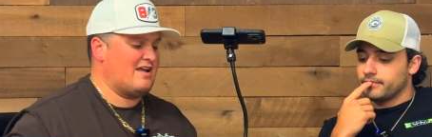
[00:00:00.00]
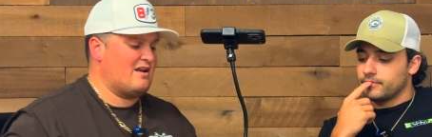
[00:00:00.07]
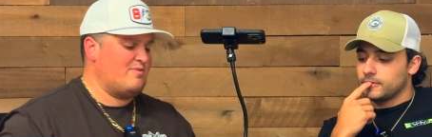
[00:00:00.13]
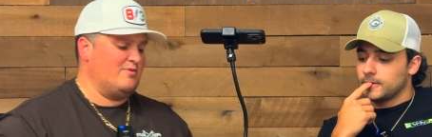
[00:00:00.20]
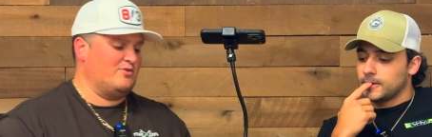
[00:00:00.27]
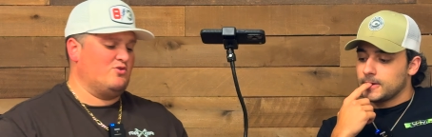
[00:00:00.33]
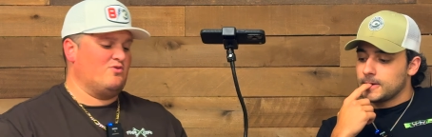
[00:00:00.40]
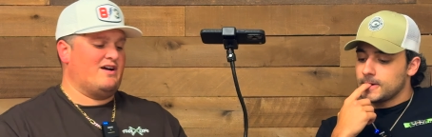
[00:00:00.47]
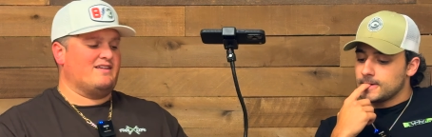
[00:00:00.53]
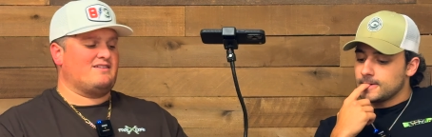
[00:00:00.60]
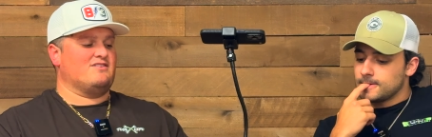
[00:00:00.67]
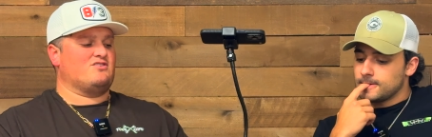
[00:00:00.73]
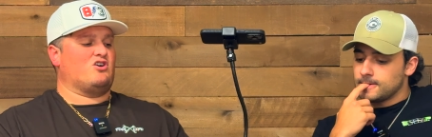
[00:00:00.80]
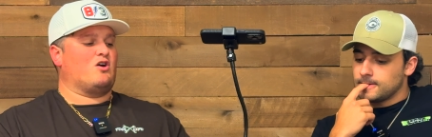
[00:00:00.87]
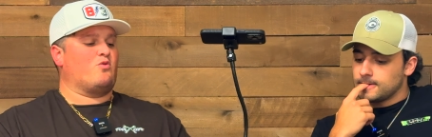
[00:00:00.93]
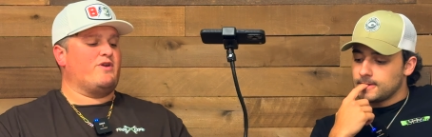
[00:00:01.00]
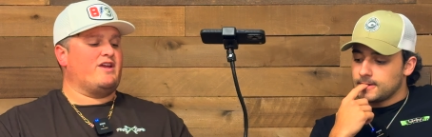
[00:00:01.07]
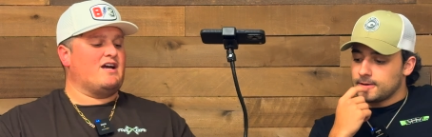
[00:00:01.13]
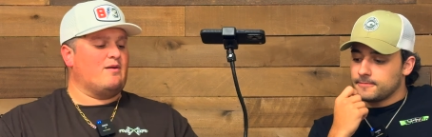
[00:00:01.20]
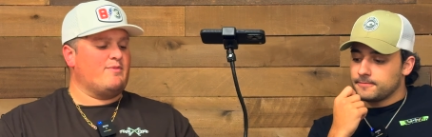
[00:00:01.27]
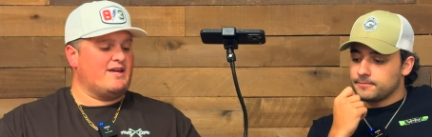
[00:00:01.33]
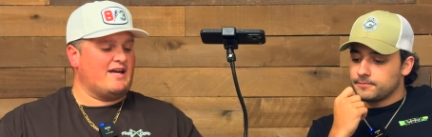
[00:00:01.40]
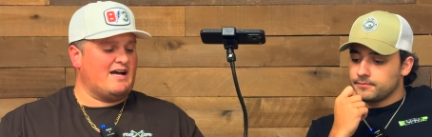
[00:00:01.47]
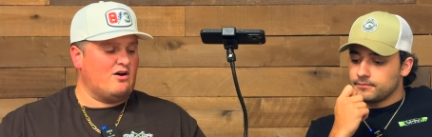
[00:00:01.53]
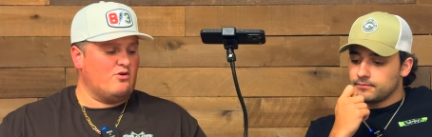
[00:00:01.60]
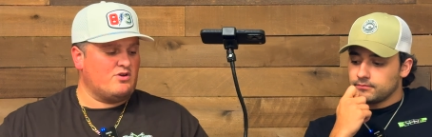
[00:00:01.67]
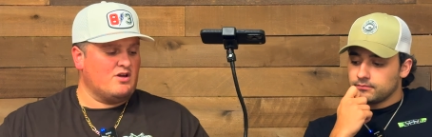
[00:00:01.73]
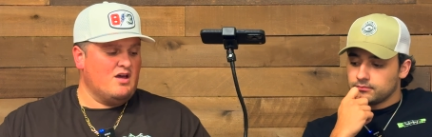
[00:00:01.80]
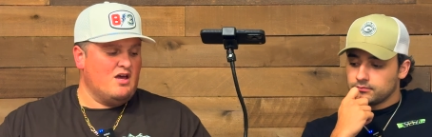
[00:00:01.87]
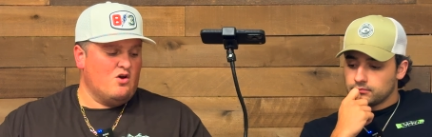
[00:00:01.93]
Speaker 1: of people do ask us, are we coming
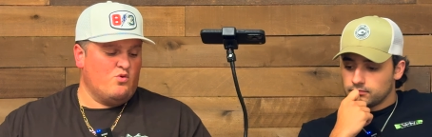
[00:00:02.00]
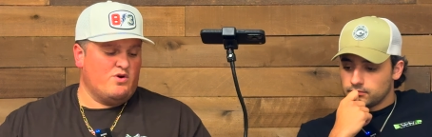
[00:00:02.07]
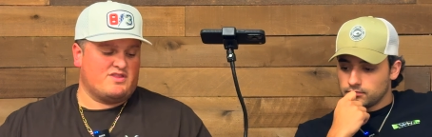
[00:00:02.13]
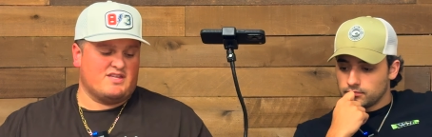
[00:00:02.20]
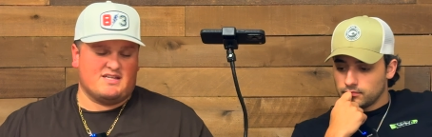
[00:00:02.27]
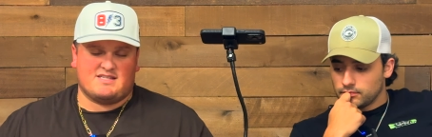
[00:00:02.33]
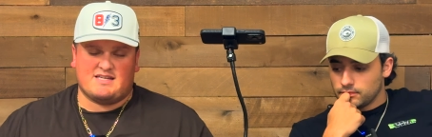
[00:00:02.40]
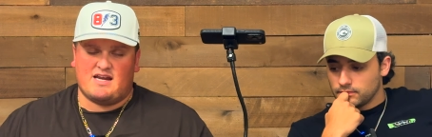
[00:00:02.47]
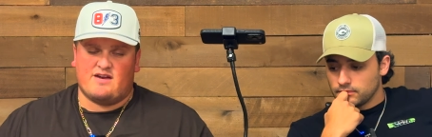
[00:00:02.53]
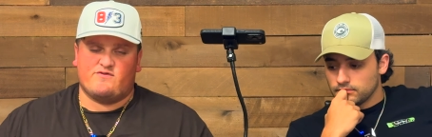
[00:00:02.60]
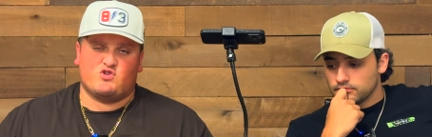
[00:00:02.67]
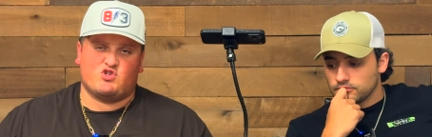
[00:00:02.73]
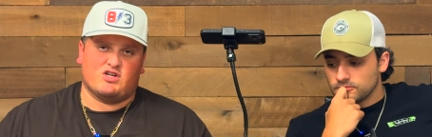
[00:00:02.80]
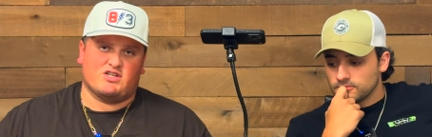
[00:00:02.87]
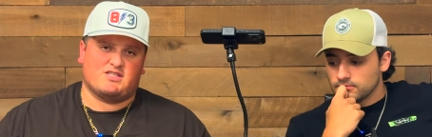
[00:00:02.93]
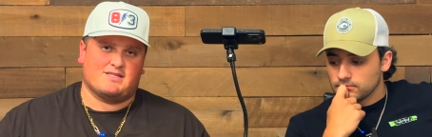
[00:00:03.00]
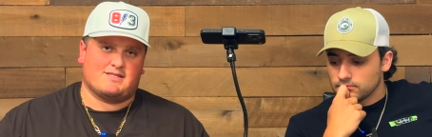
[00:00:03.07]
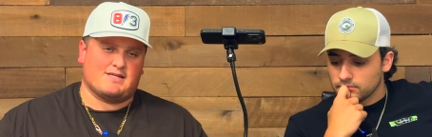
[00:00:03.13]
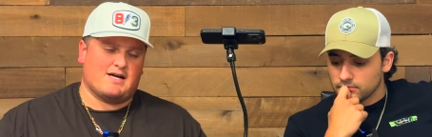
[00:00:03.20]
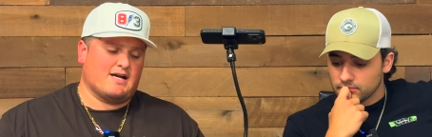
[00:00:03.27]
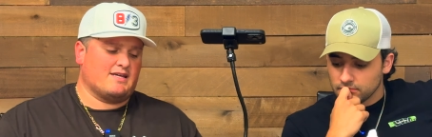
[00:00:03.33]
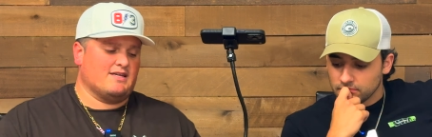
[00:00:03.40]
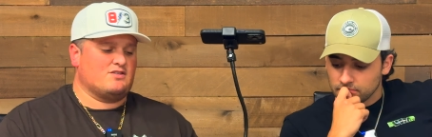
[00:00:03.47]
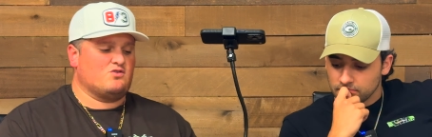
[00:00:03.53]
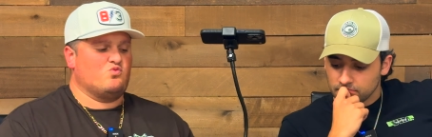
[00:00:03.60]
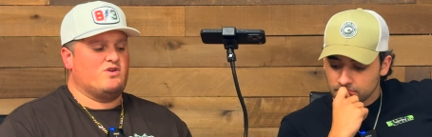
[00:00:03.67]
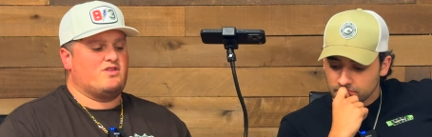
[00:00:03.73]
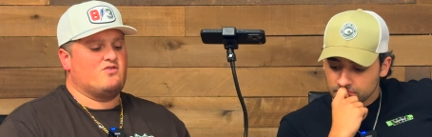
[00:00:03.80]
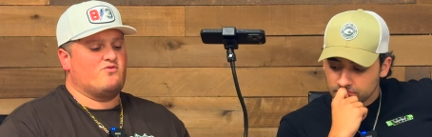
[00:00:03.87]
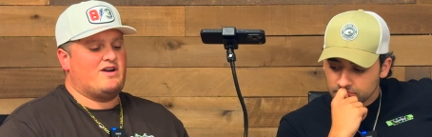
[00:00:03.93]
out with a set of just the sockets
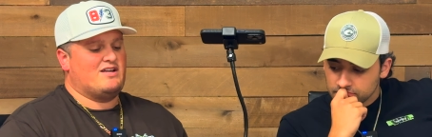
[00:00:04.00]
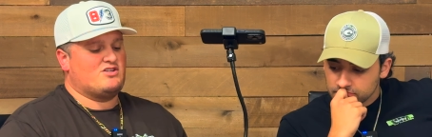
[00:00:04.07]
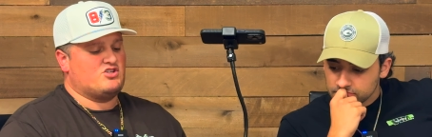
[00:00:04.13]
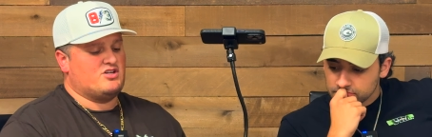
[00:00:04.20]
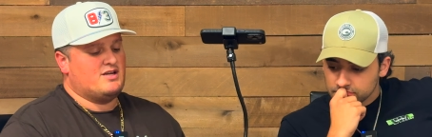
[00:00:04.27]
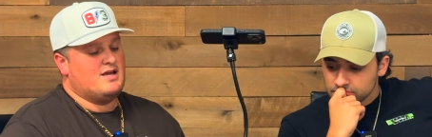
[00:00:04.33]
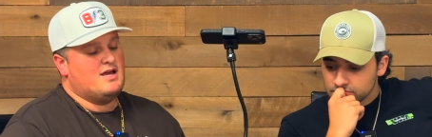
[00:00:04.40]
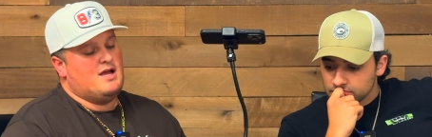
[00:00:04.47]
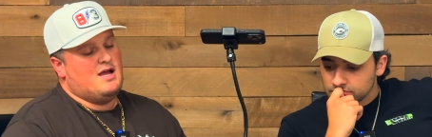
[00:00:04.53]
with the ratchet?